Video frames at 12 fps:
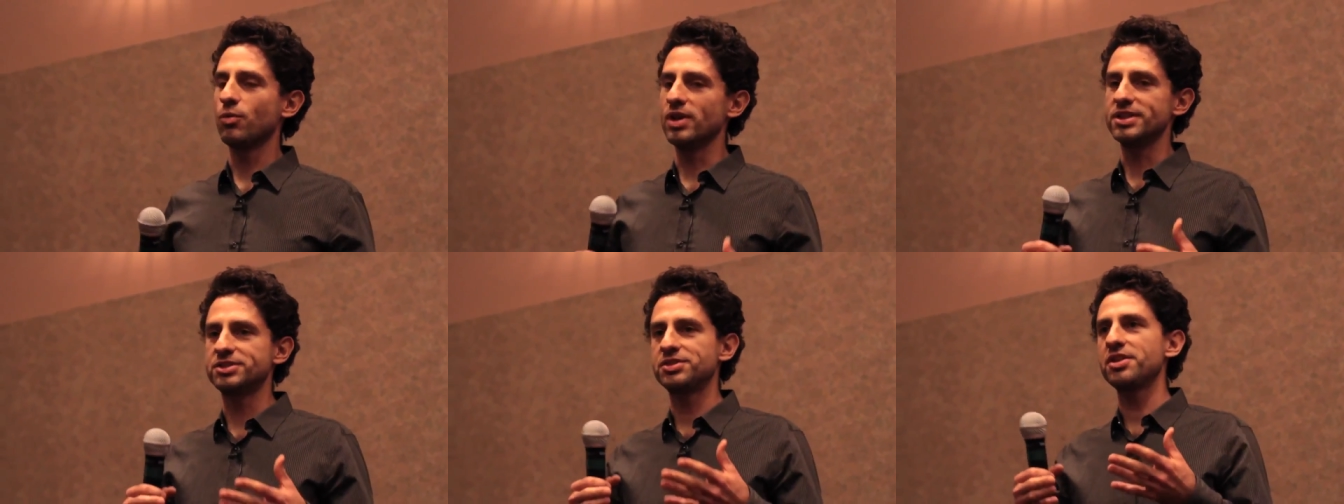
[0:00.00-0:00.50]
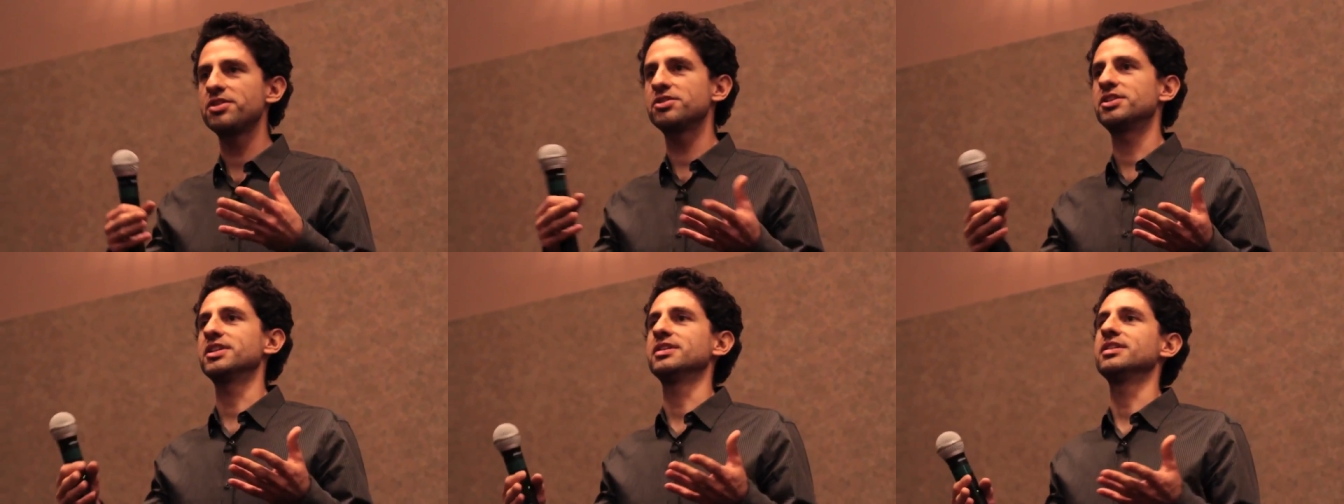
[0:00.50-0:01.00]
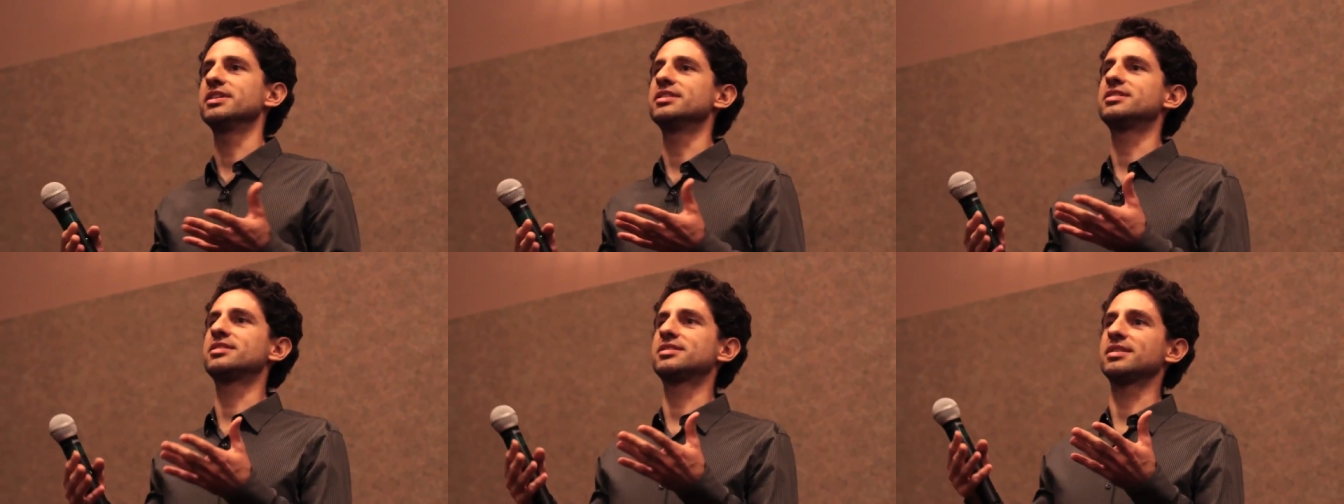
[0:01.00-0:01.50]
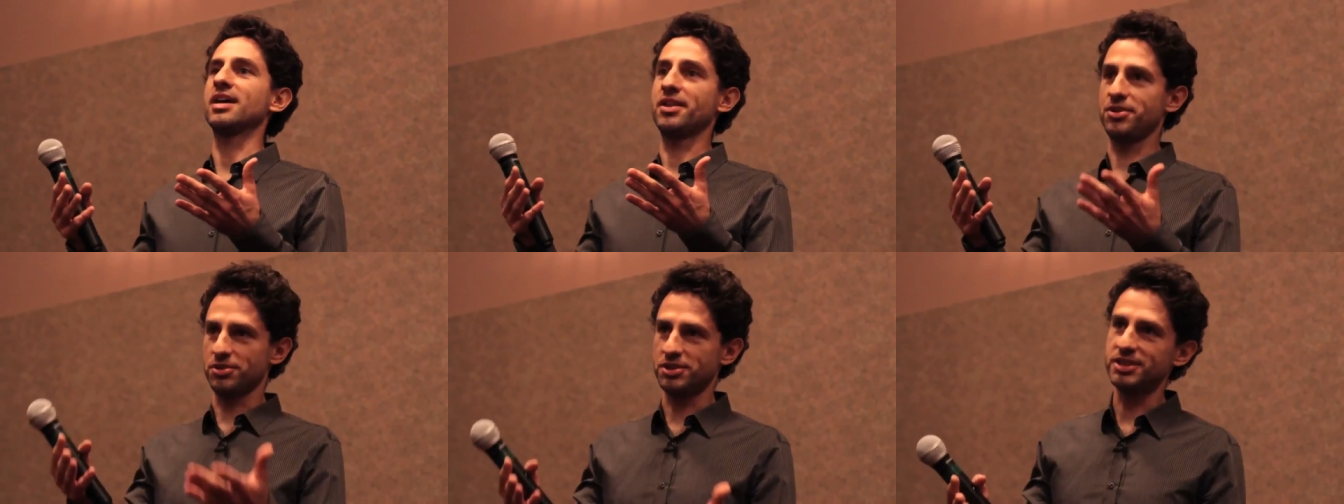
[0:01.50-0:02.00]
Well, string theory is
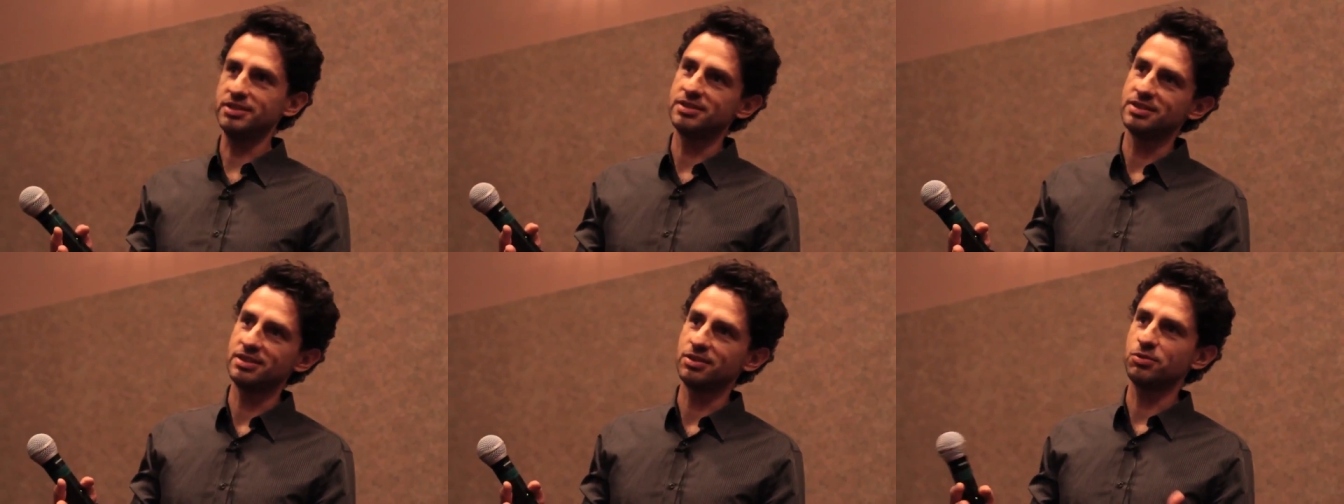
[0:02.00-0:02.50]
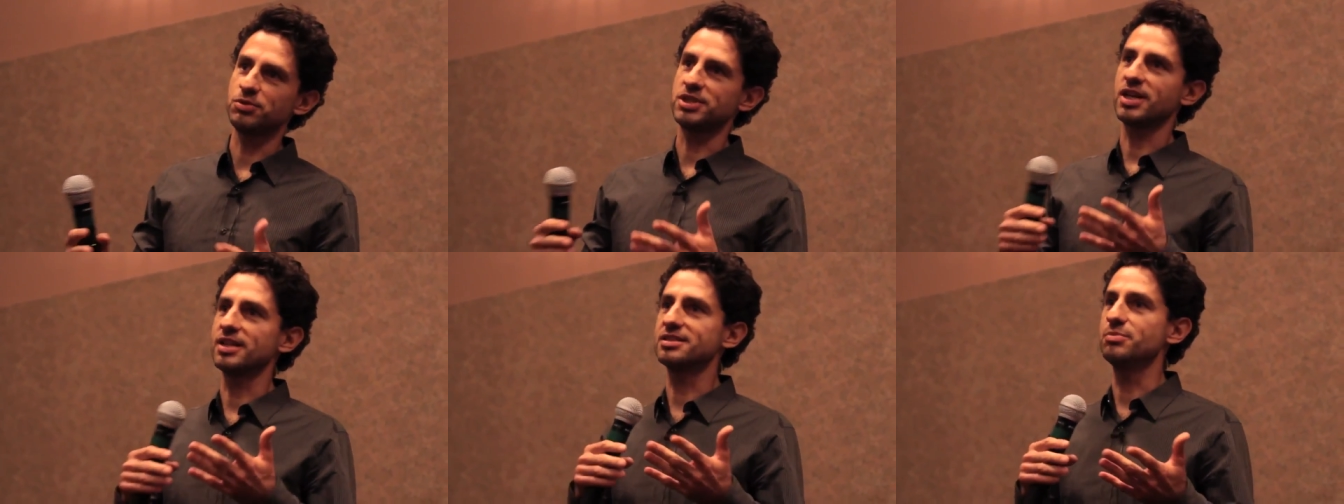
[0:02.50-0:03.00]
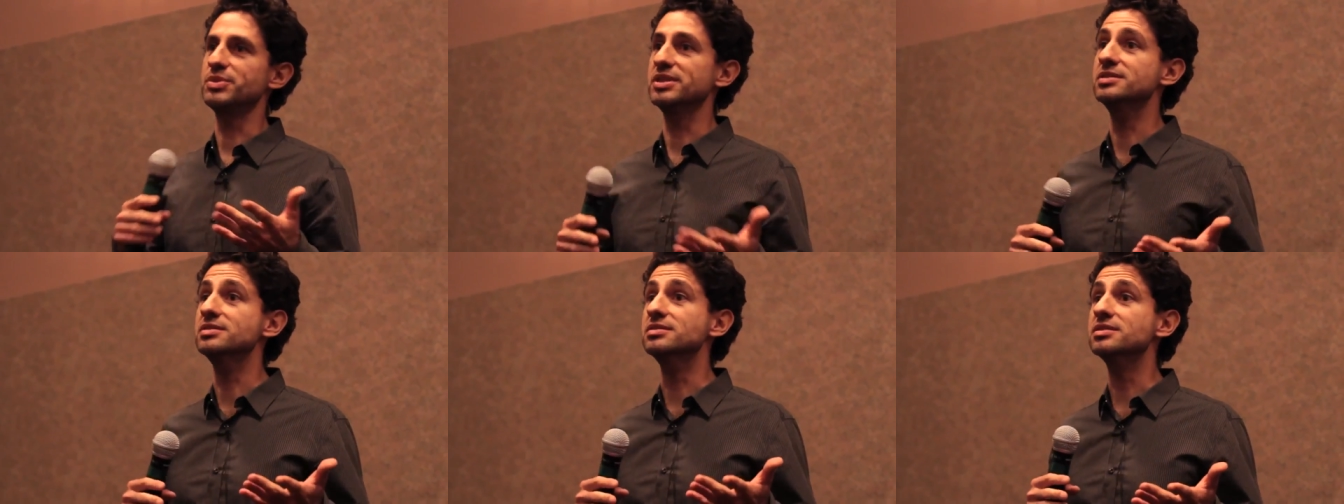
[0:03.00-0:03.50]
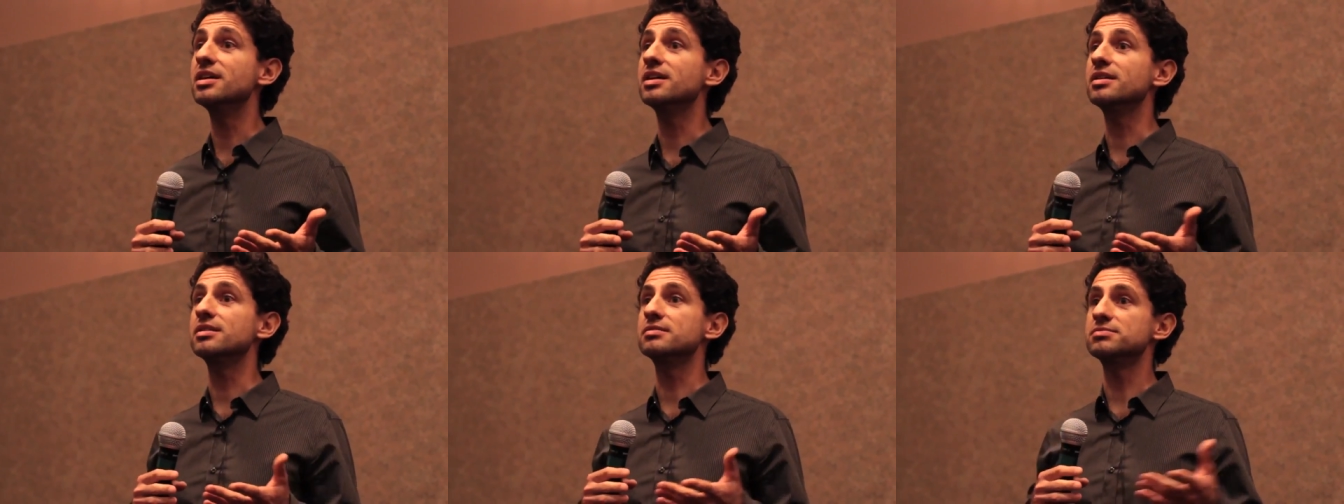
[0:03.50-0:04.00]
a theory which hasn't
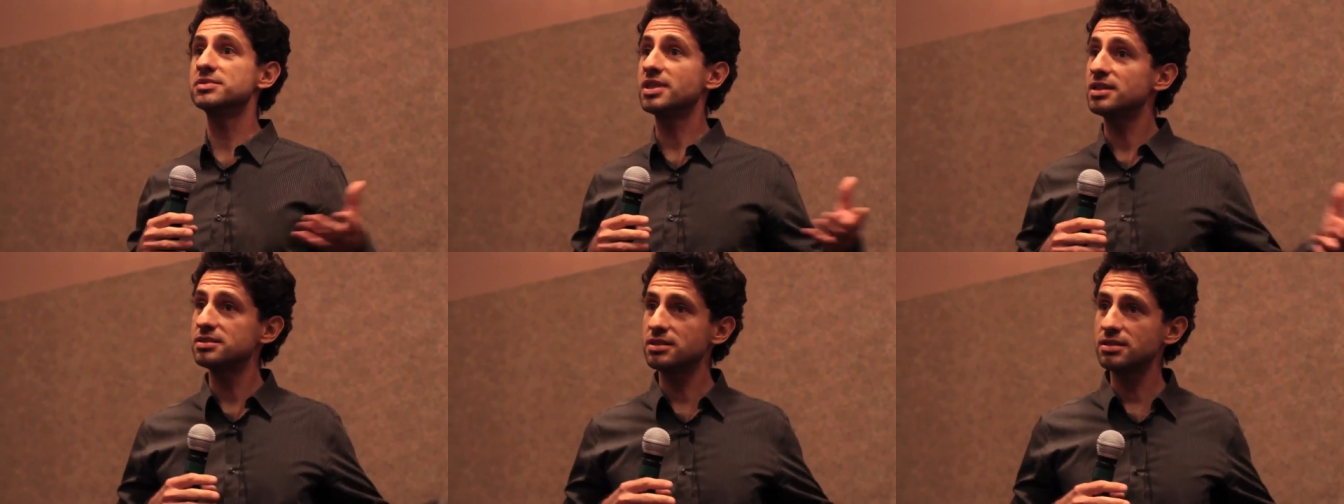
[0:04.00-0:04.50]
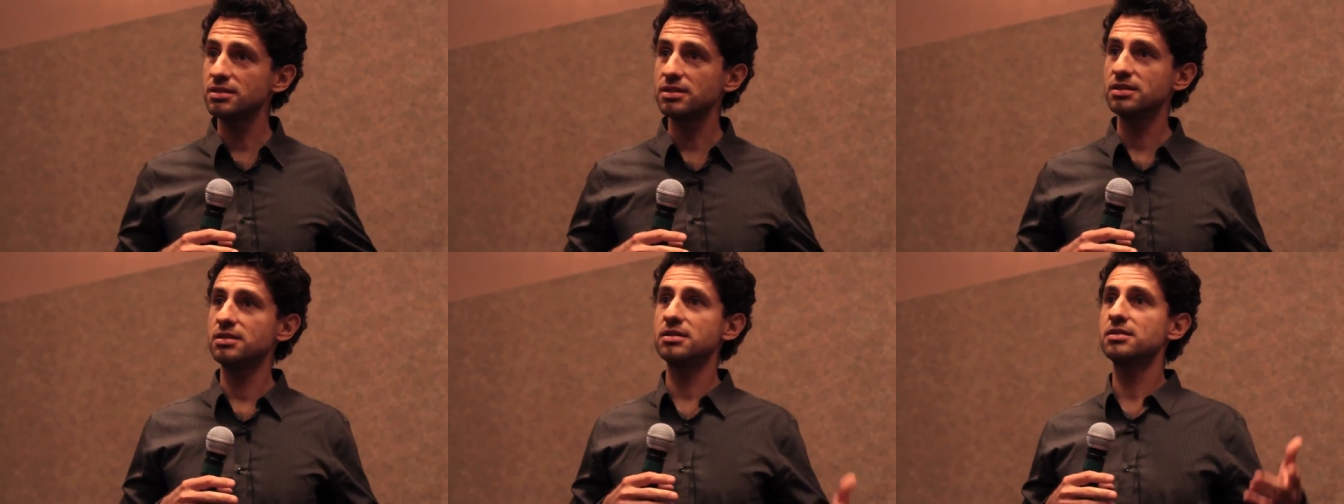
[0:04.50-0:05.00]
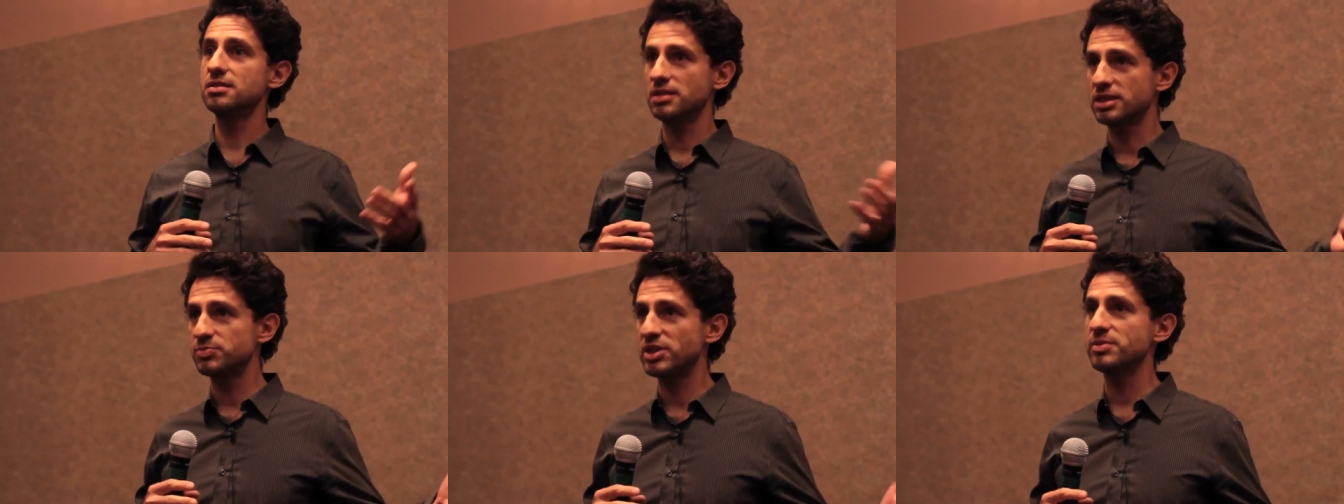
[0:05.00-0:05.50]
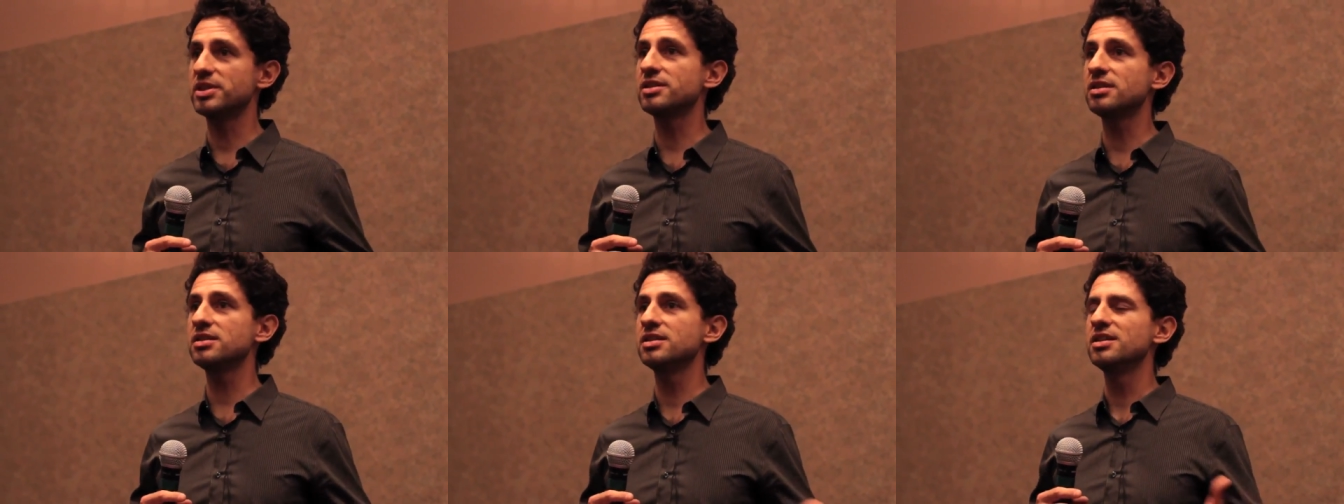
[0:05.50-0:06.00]
been tested
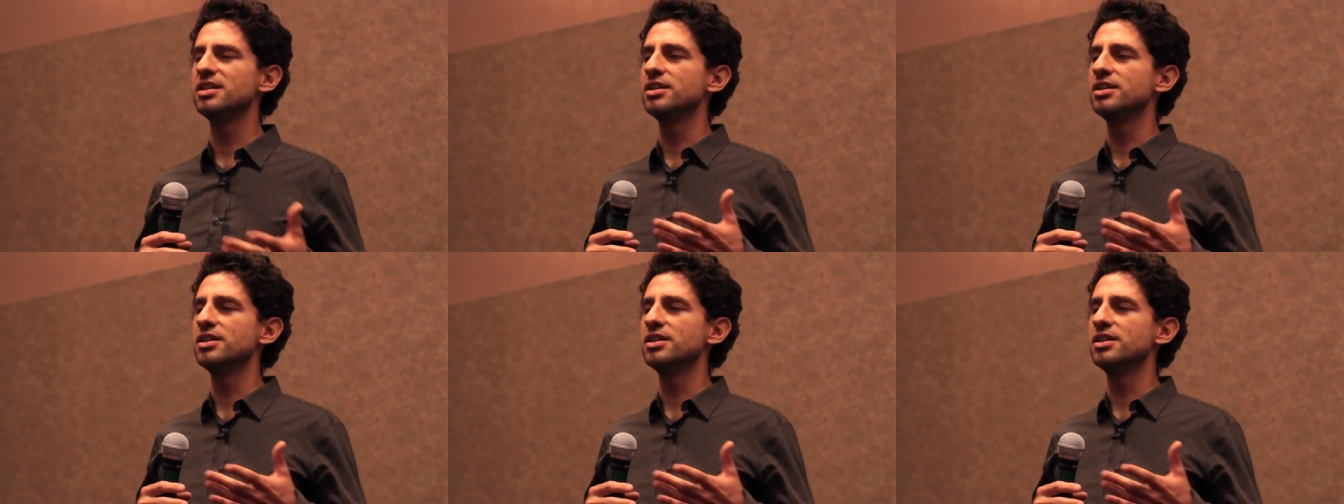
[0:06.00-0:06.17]
experimentally.